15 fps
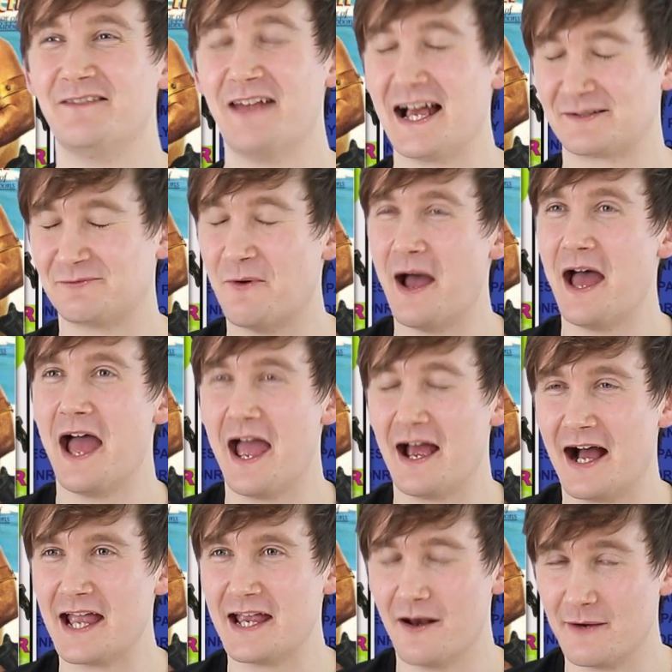And that's where,
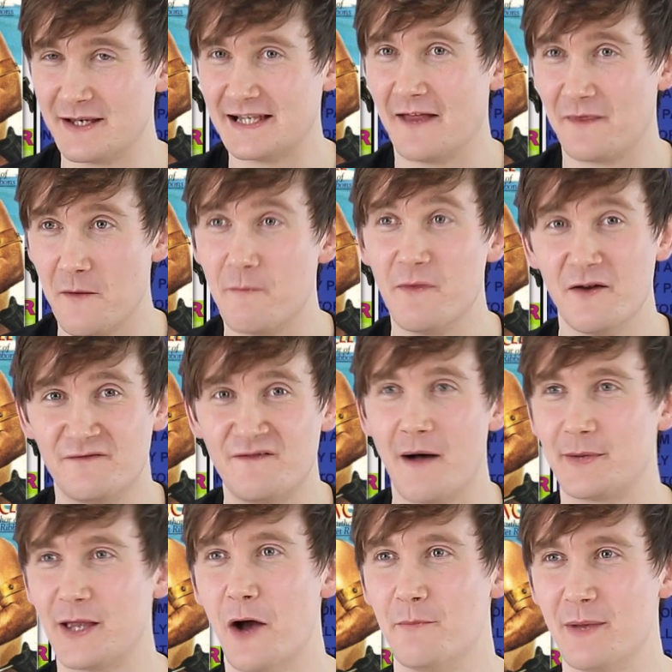he started the
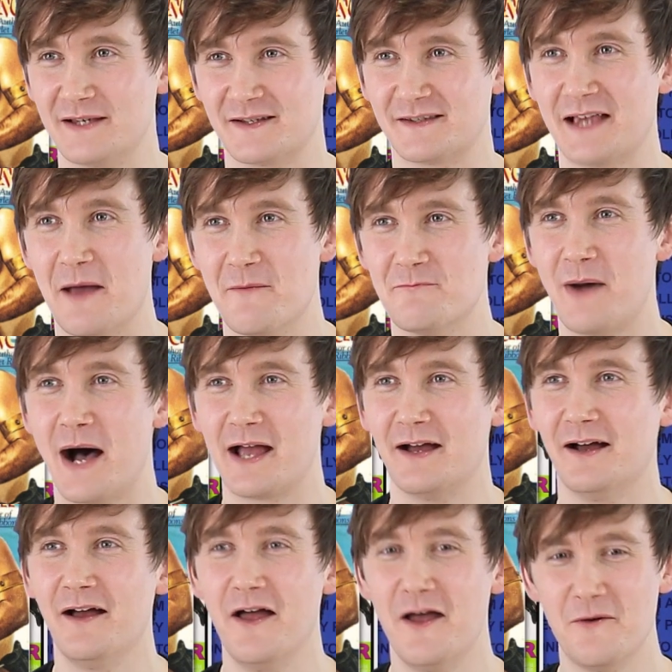Fabio business
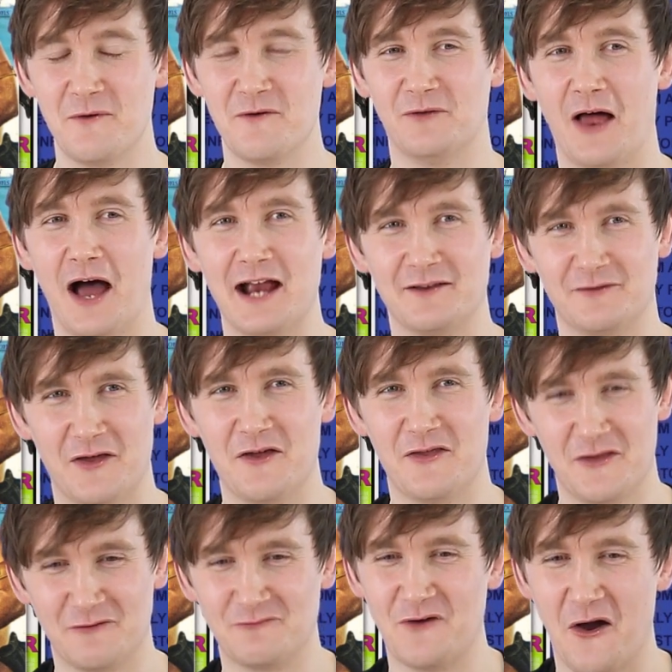empire with,
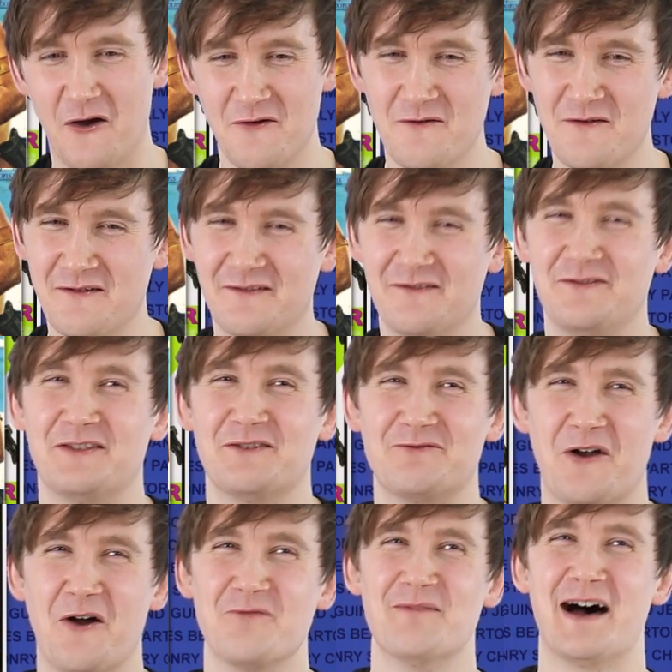the
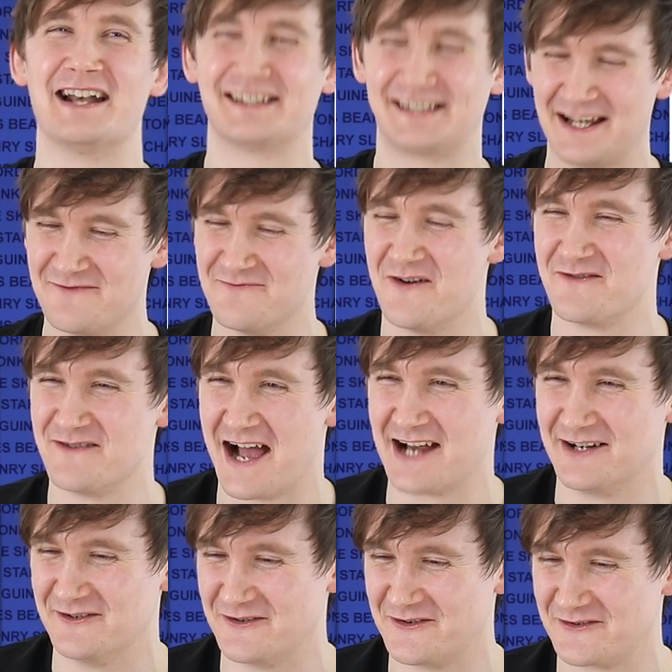romantic
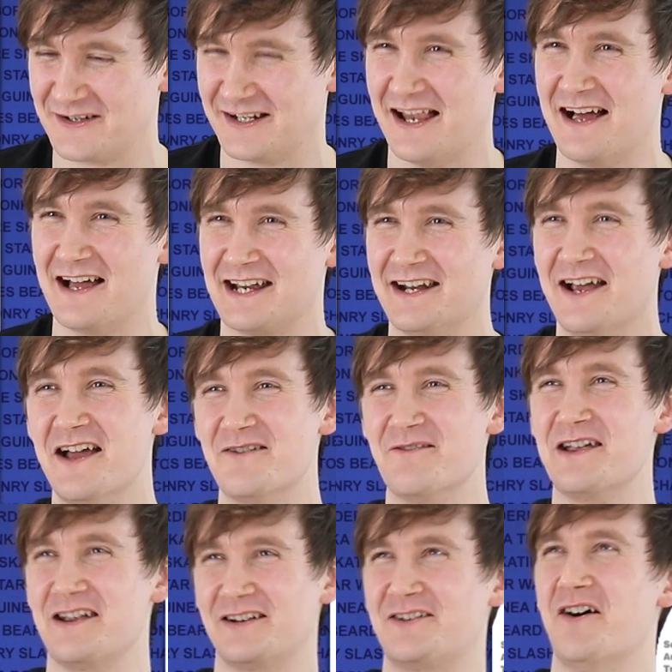1-900 line
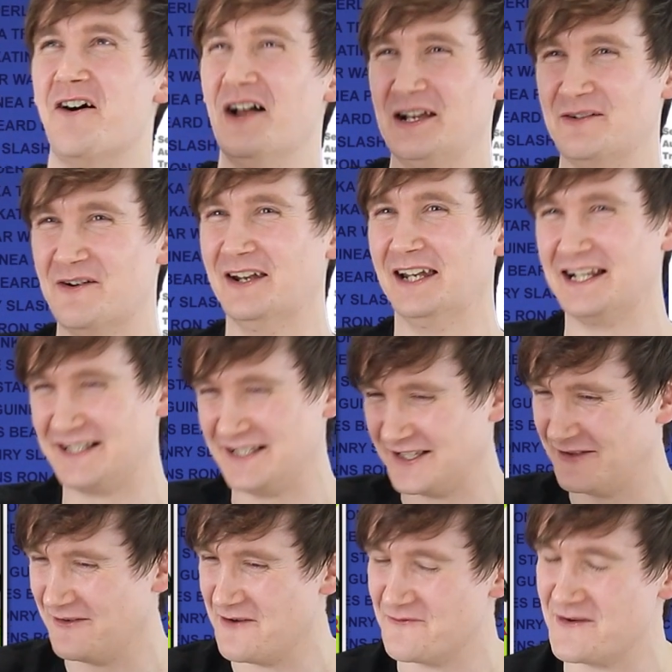where you'd call him up and listen
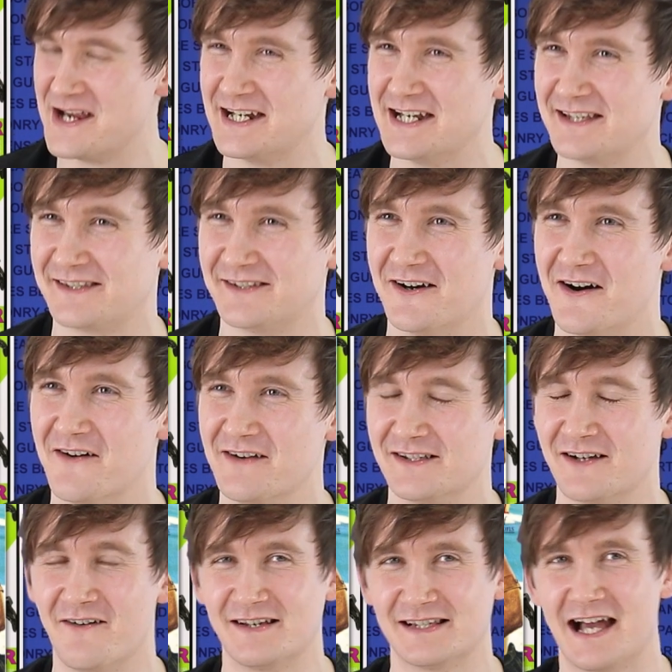to him reading
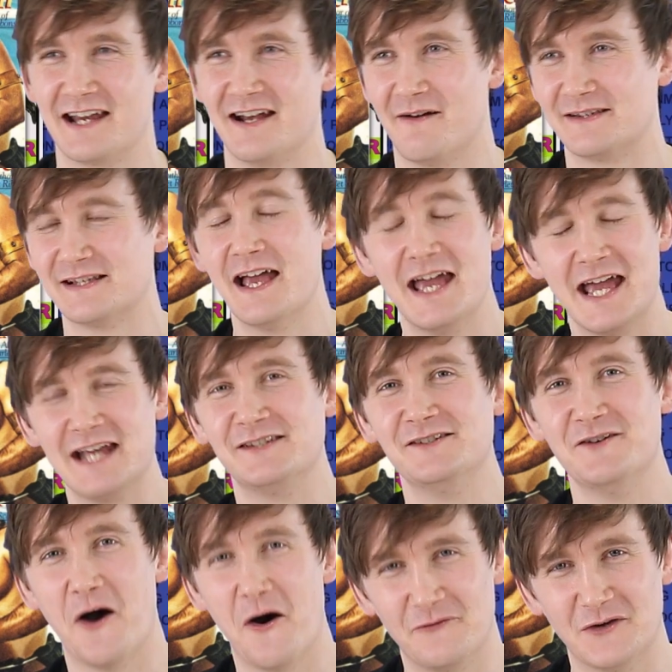stories, or his
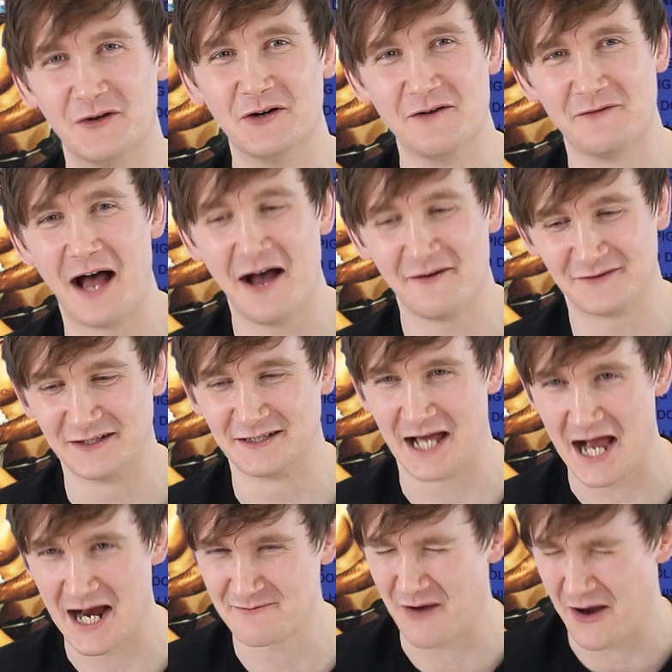novel of after
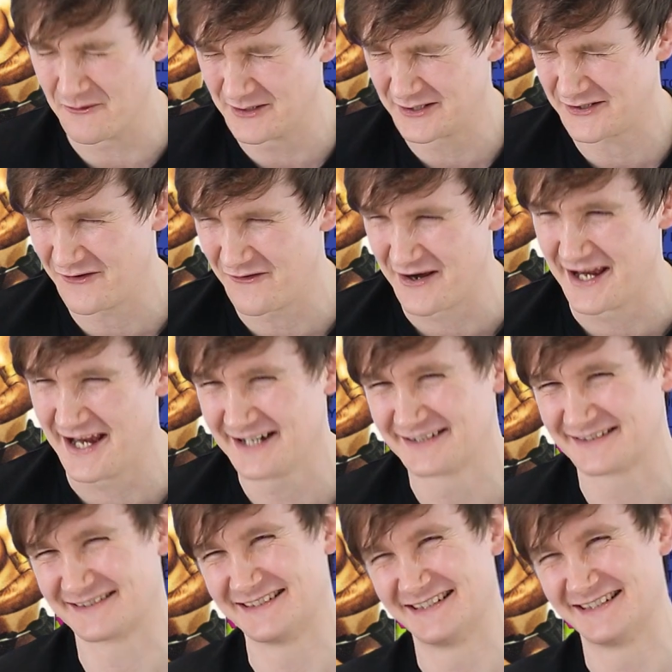dark poetry.